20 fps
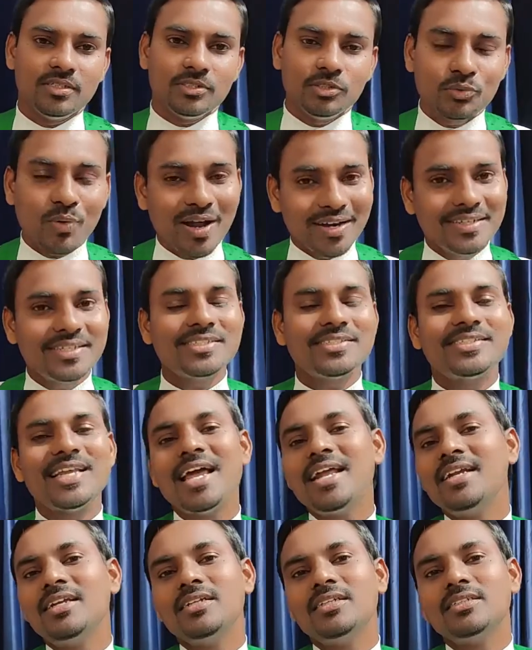To
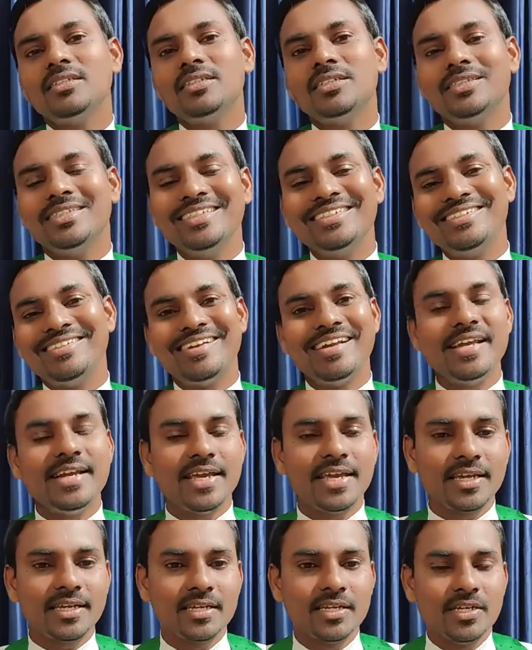understand this
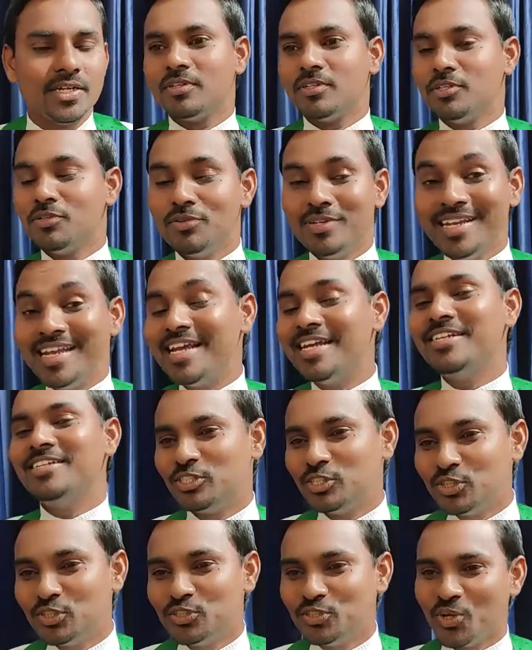reading, you need
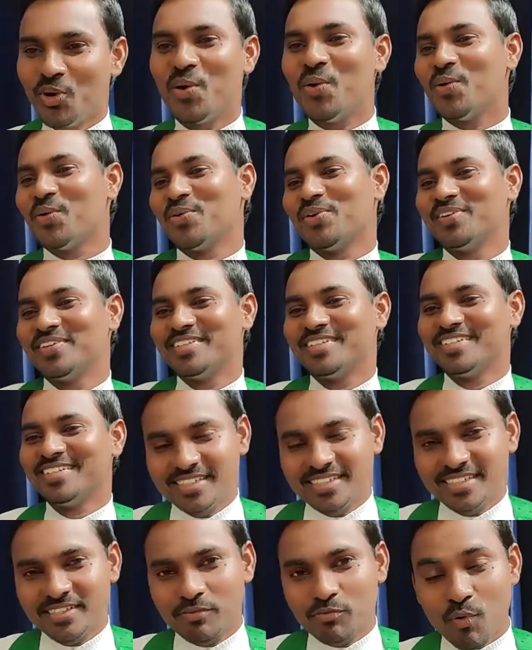to know
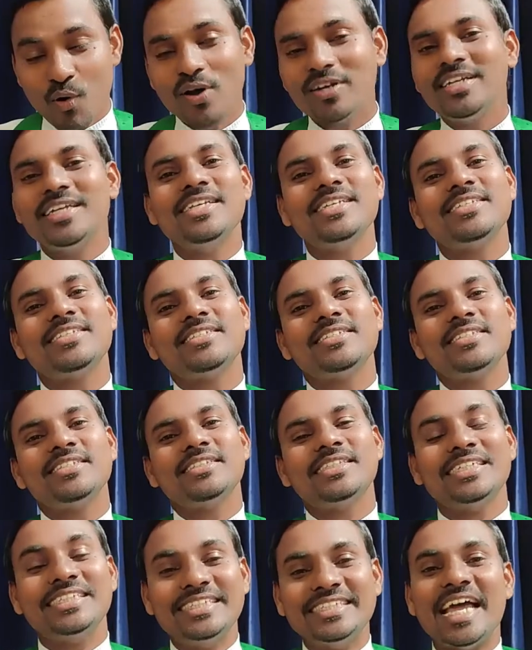what is
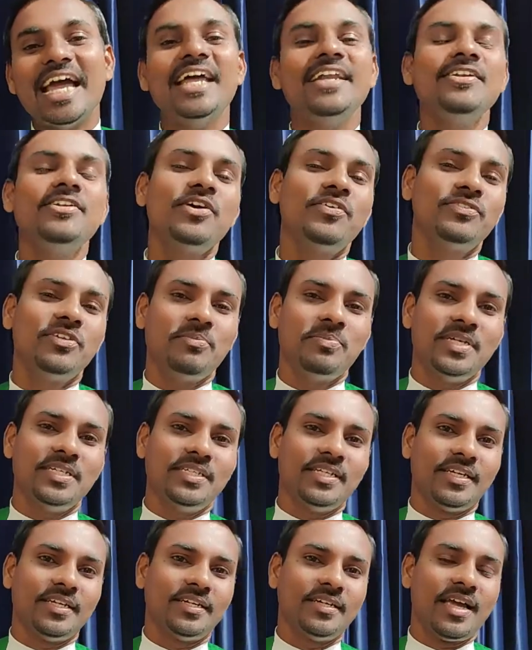the tent of the
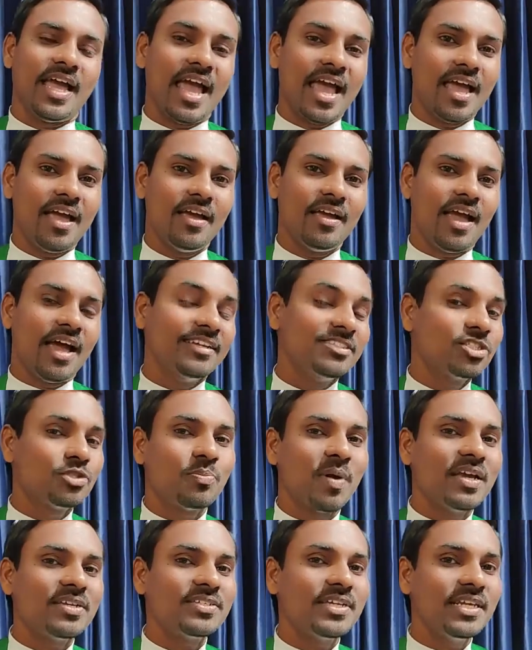meeting and
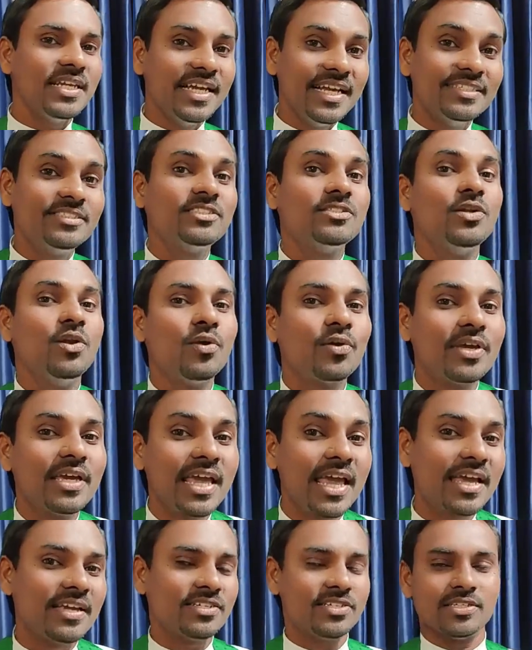especially its
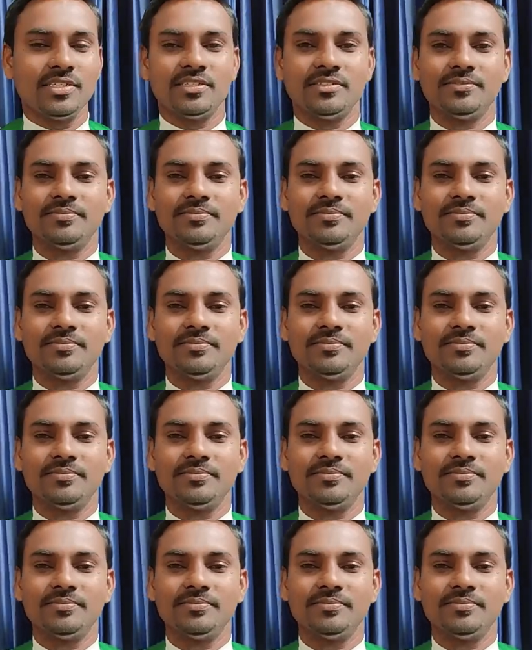location.